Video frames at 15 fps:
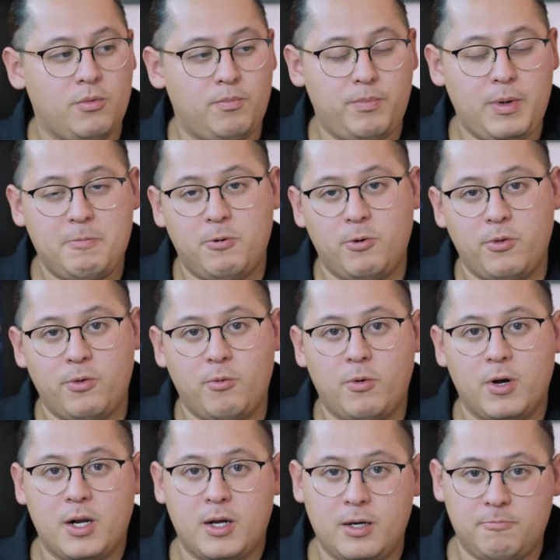people don't
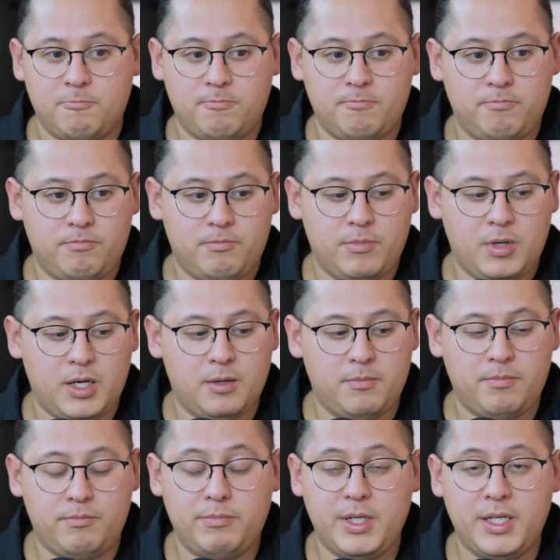want to
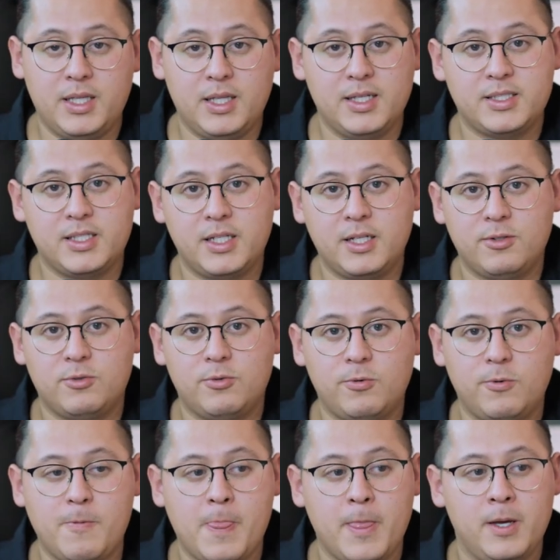be listening
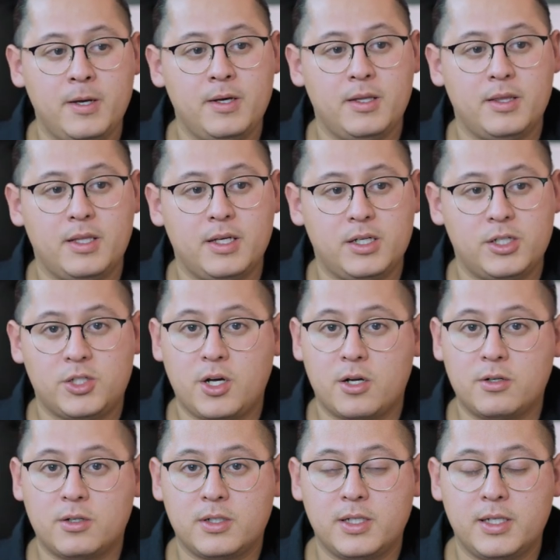to the
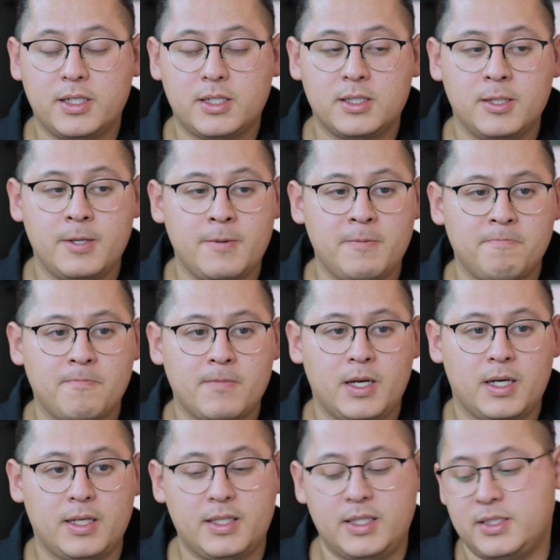shutter clicks,
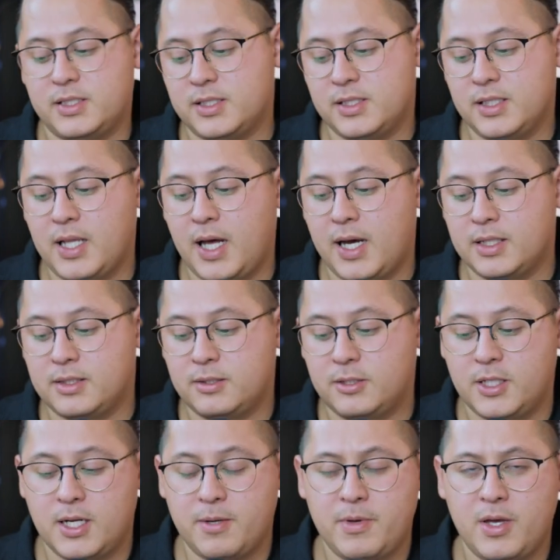this is not
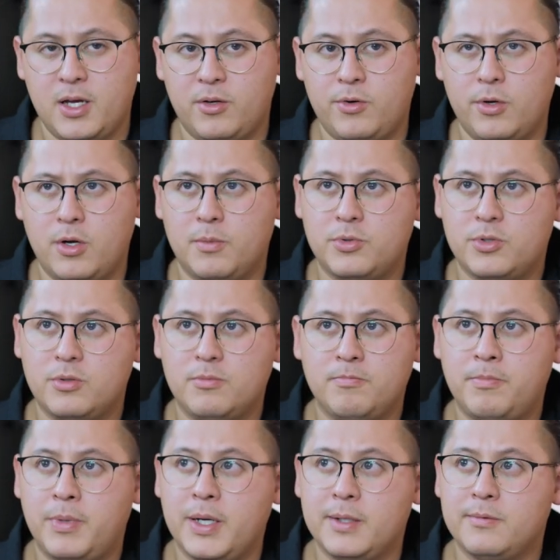going to be a good option.
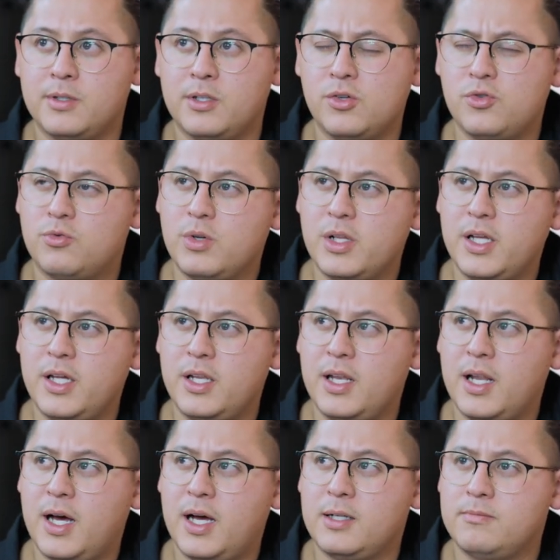But there's really
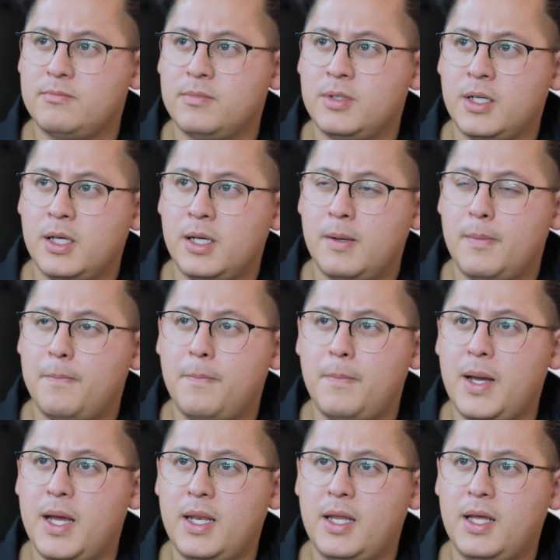not
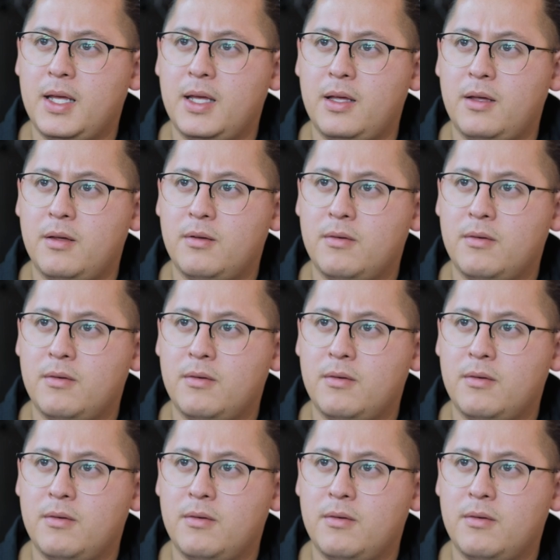many,